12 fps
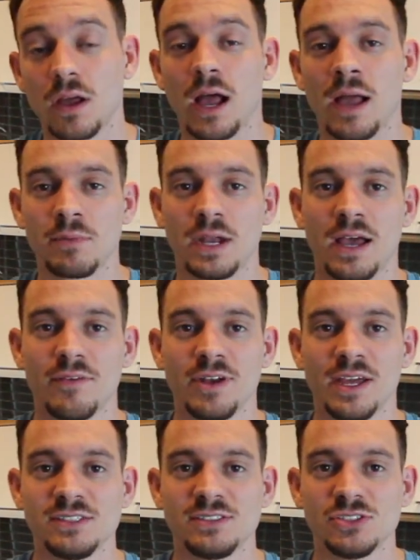I'm gonna have a
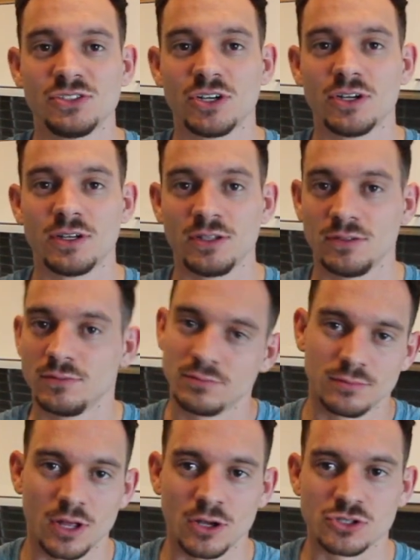nice dessert, and
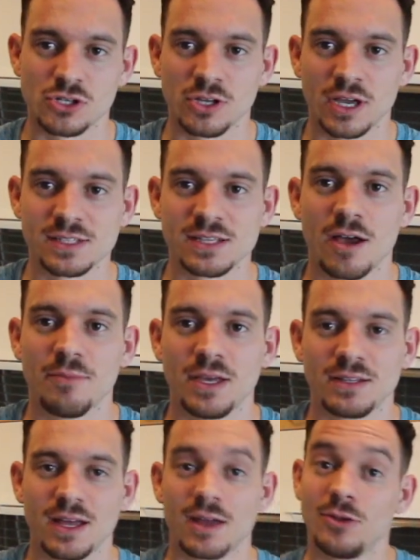I'll show you guys how I
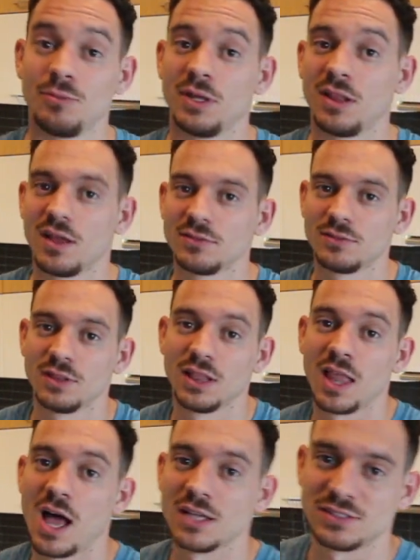make that. It'll be
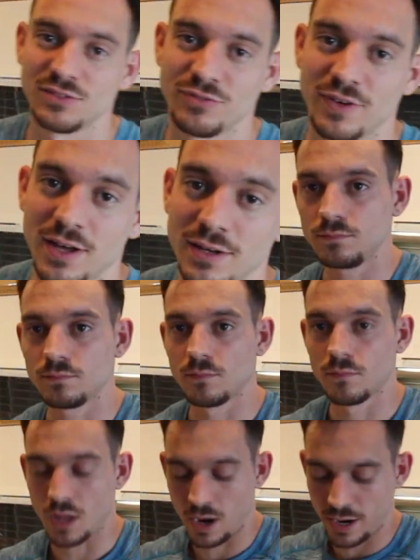lots of fun.
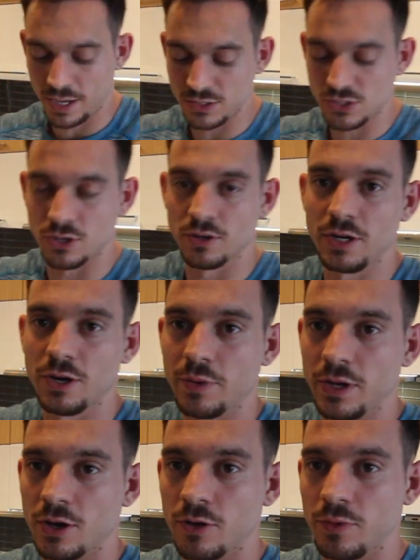All right, so here we
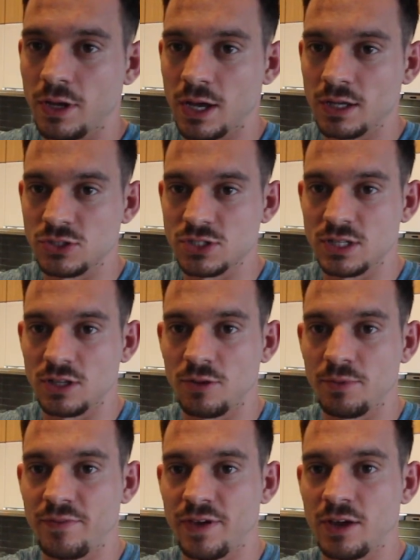go. We got just a little
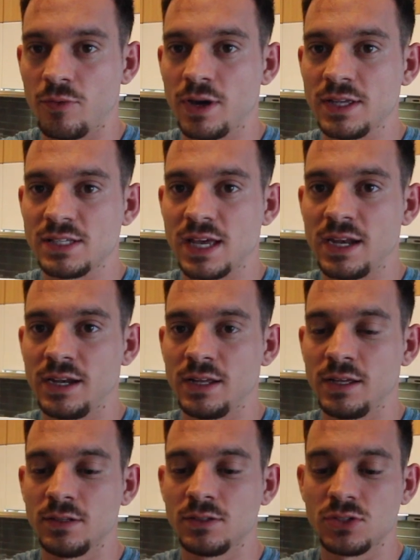bit of egg whites added
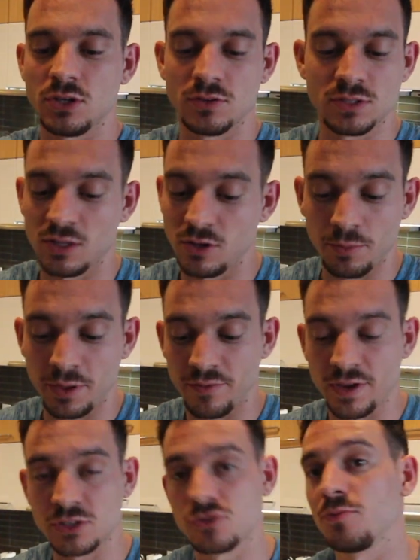in, so it's a little bit of
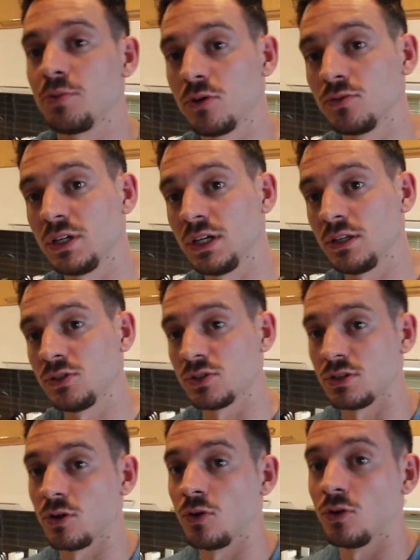extra protein
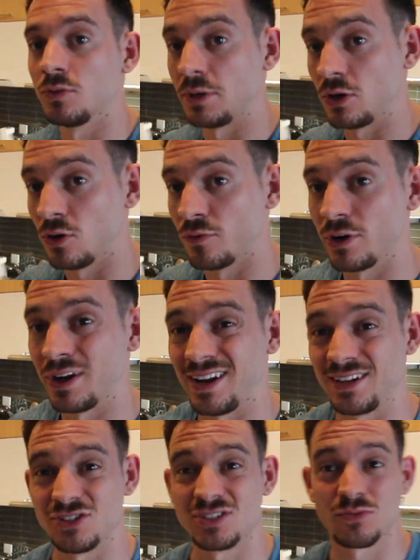just to hold me over, and
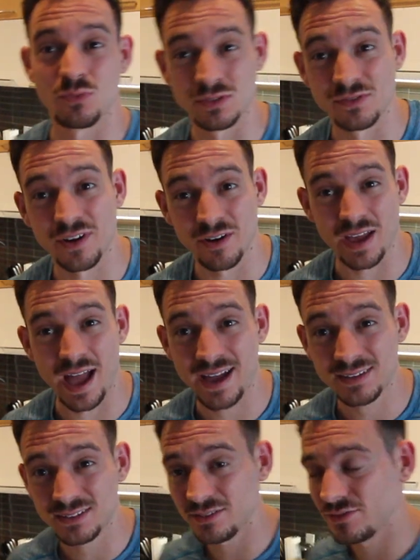I just was very active.